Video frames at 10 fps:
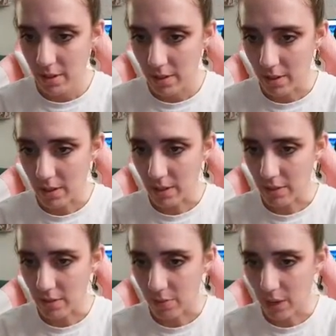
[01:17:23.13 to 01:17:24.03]
Alright,
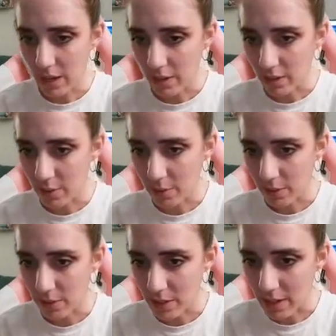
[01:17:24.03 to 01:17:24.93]
so wow, you can really
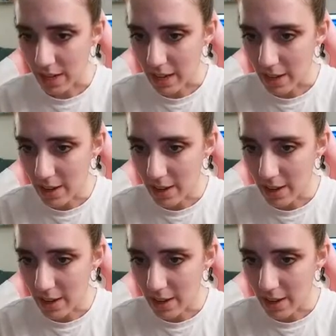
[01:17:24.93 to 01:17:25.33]
see that.